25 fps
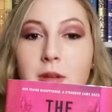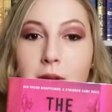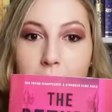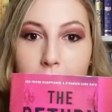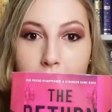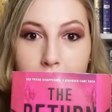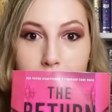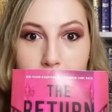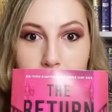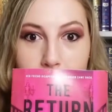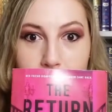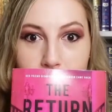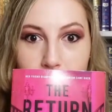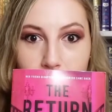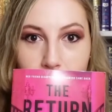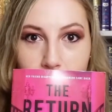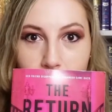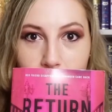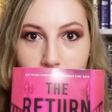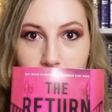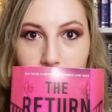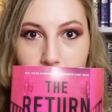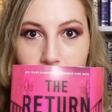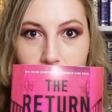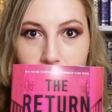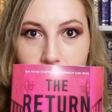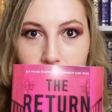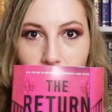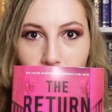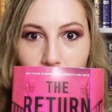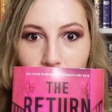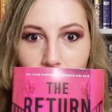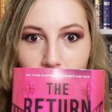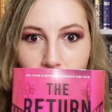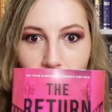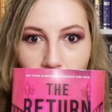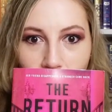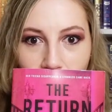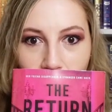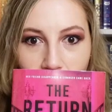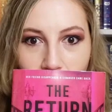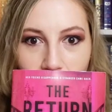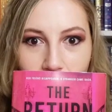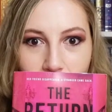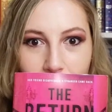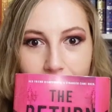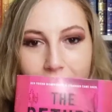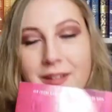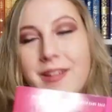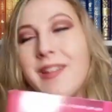Dun dun
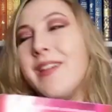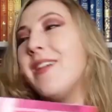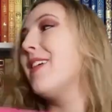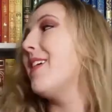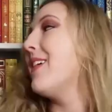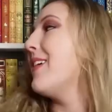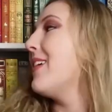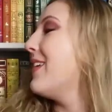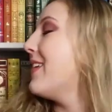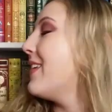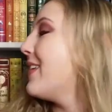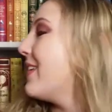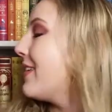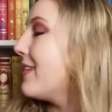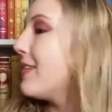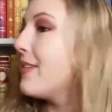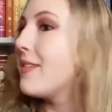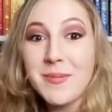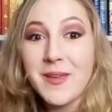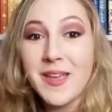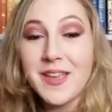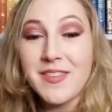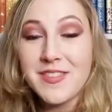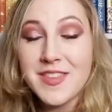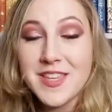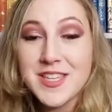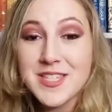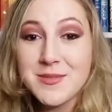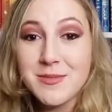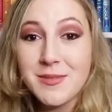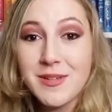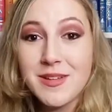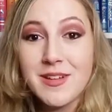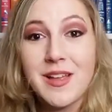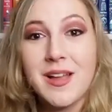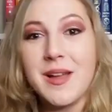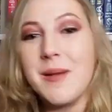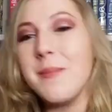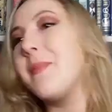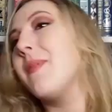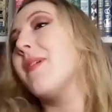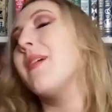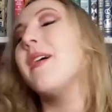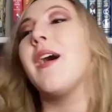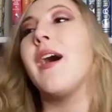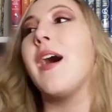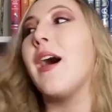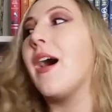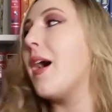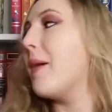dun! I picked this one up.
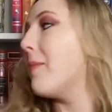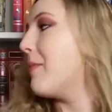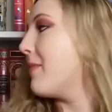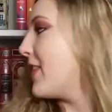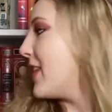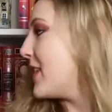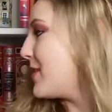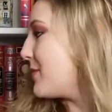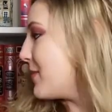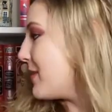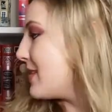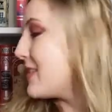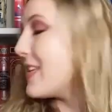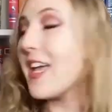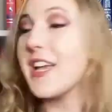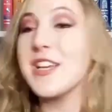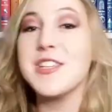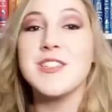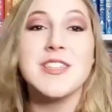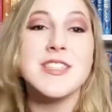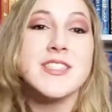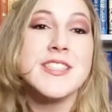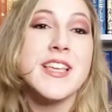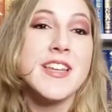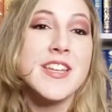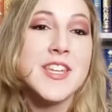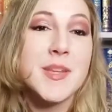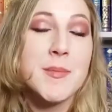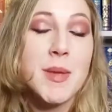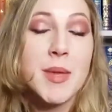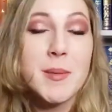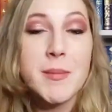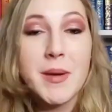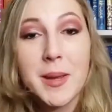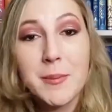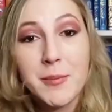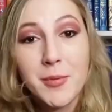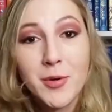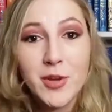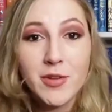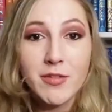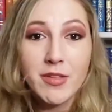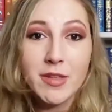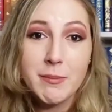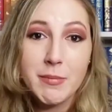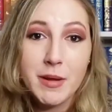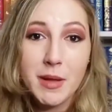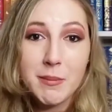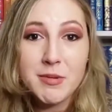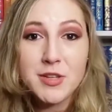This one was actually sent to me by
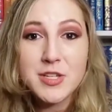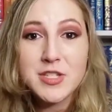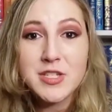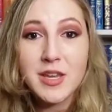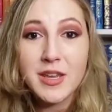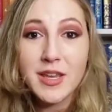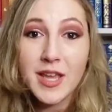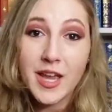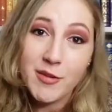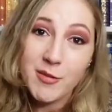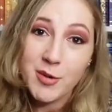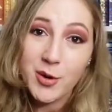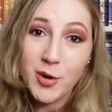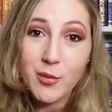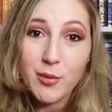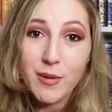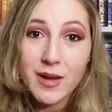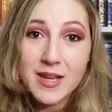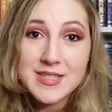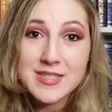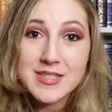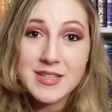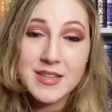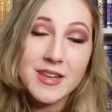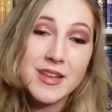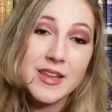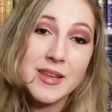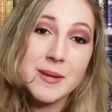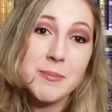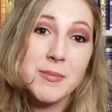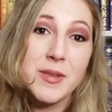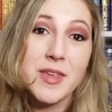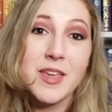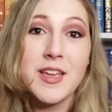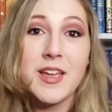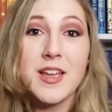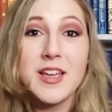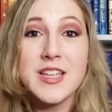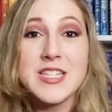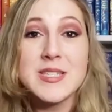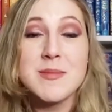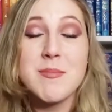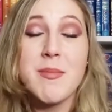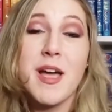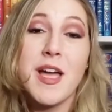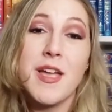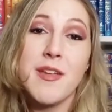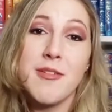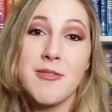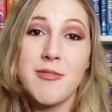Berkeley Publishing. I requested it because
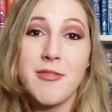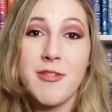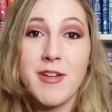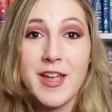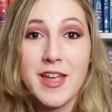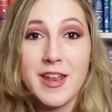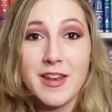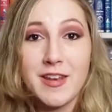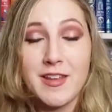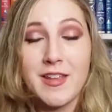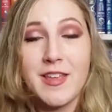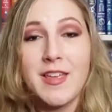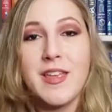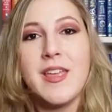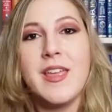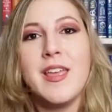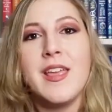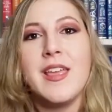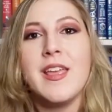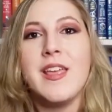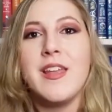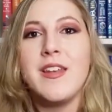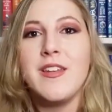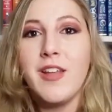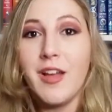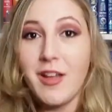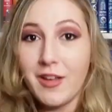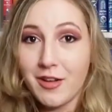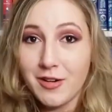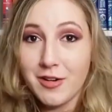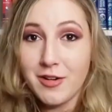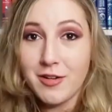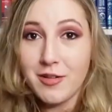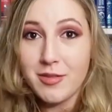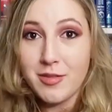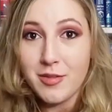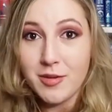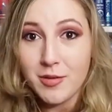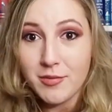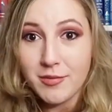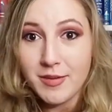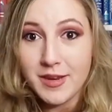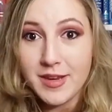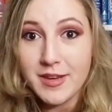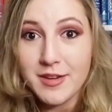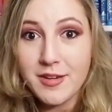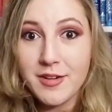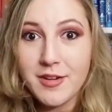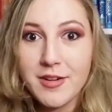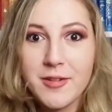my friend Tucker the
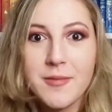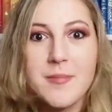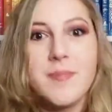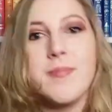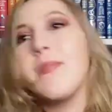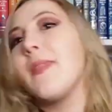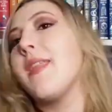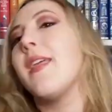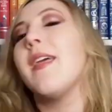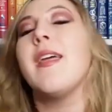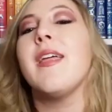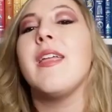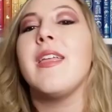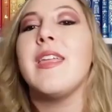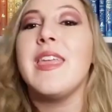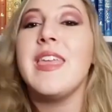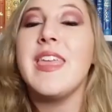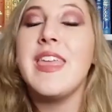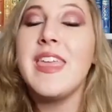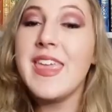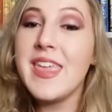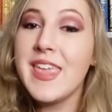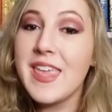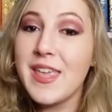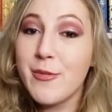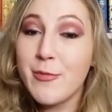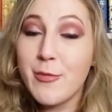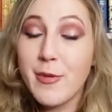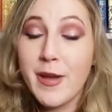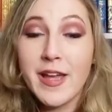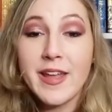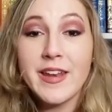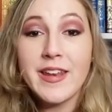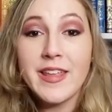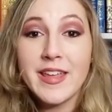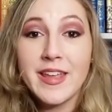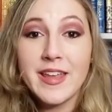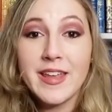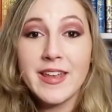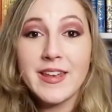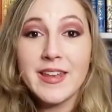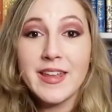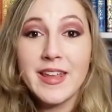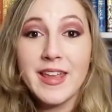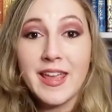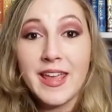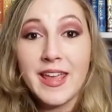reader, he read it,